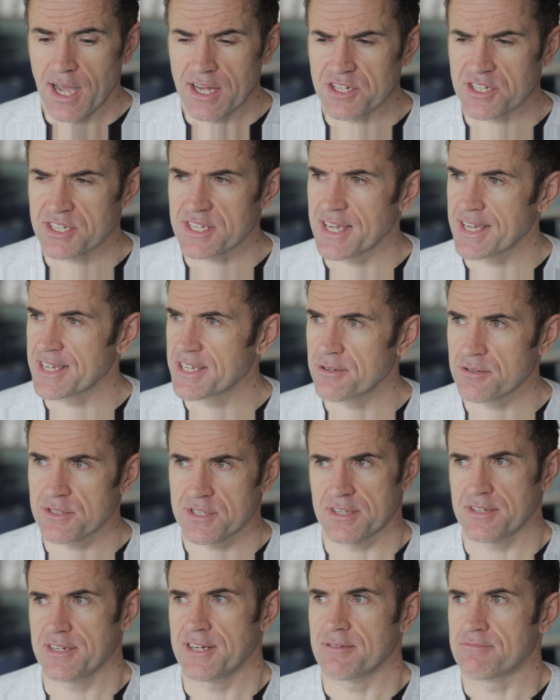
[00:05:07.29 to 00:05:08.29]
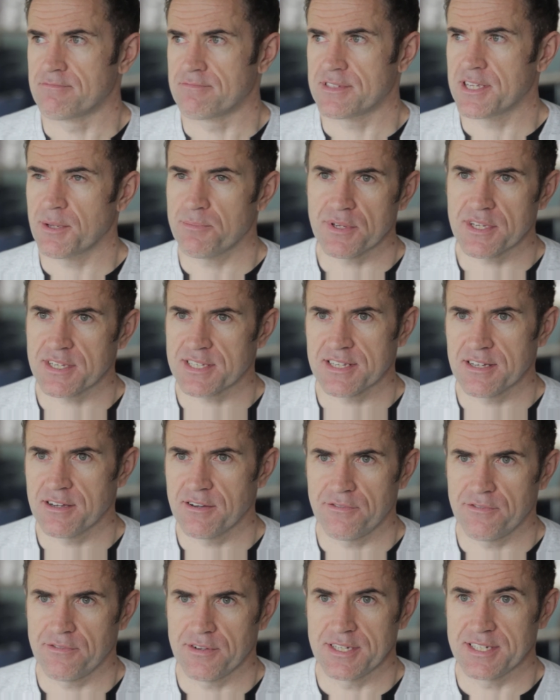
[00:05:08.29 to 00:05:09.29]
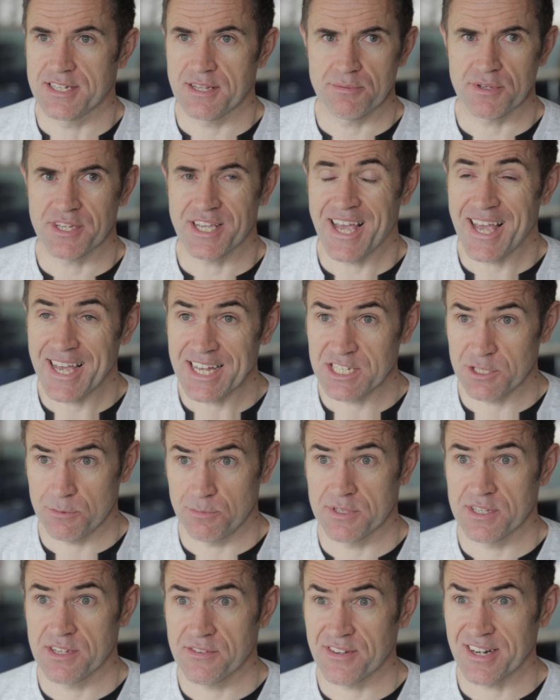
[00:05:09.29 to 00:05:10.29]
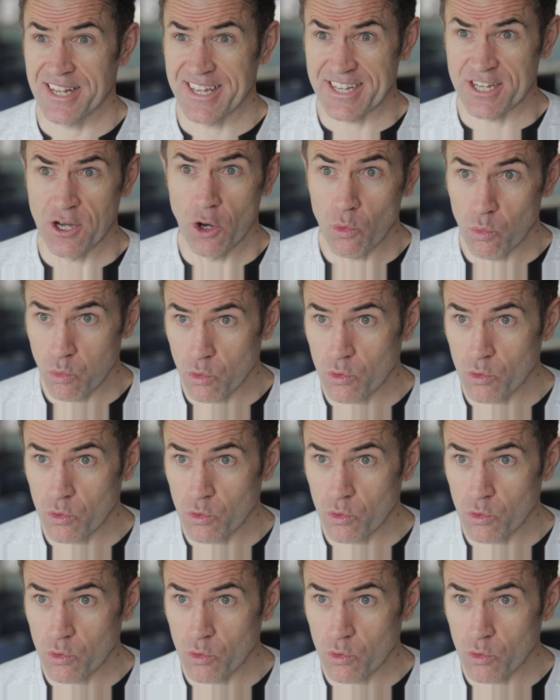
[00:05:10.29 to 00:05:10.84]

just getting used to, dipping yourself and dipping your head specifically in cold